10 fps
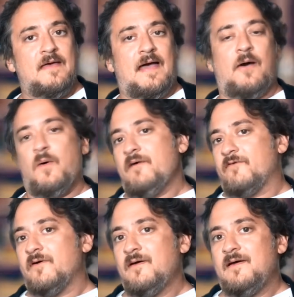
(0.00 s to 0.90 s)

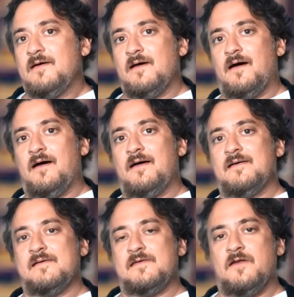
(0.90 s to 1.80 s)
However, I
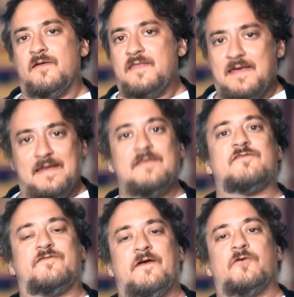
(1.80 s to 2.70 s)
think it
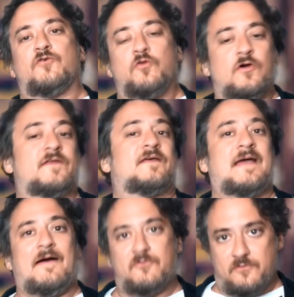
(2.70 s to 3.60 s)
is fair to look at the
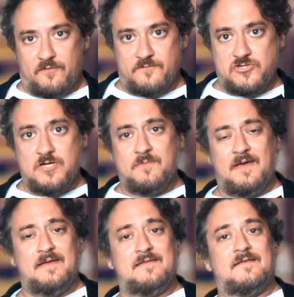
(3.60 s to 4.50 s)
character of Jim
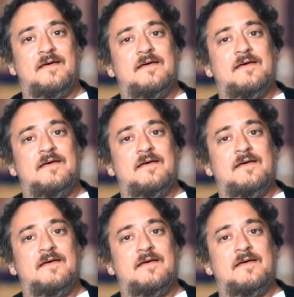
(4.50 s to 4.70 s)
and